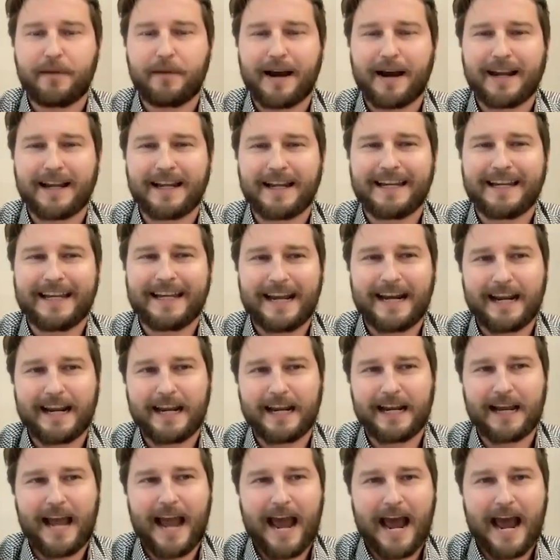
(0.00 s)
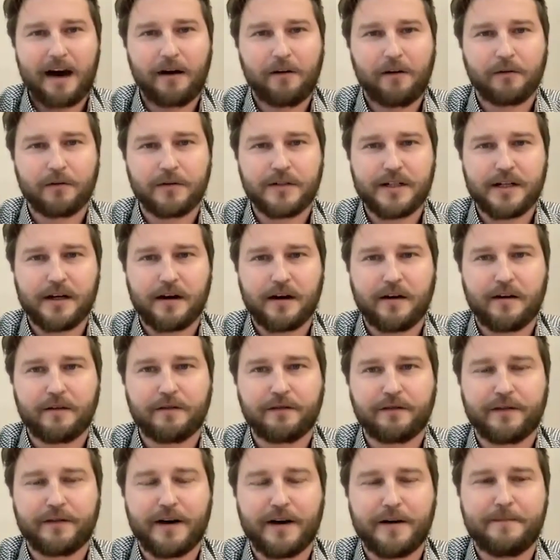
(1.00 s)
by getting out of